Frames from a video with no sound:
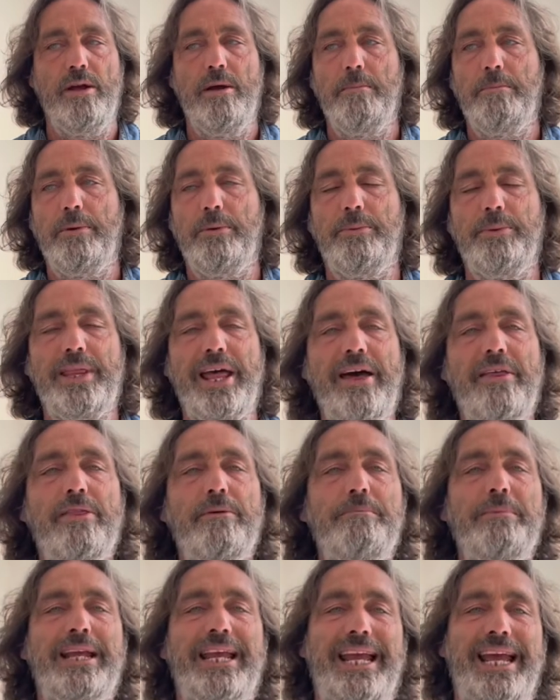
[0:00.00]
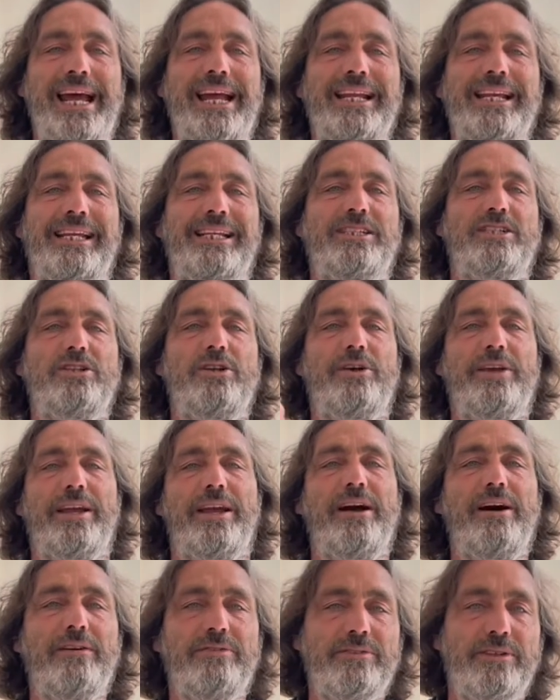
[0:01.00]
But without the mechanics looking
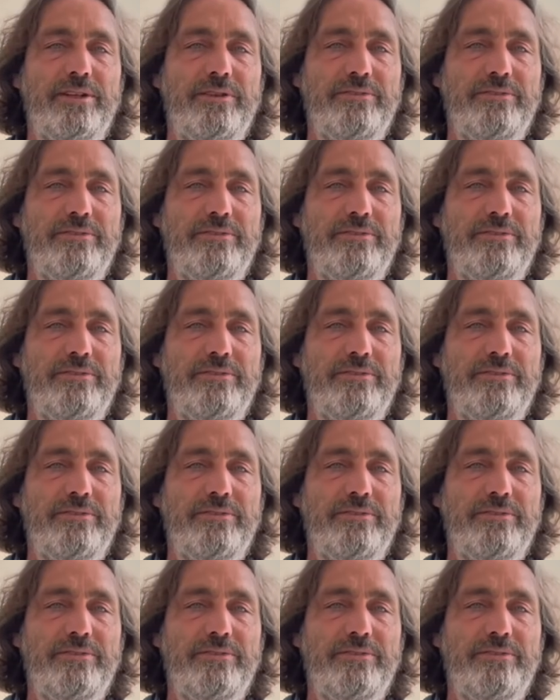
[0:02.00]
after the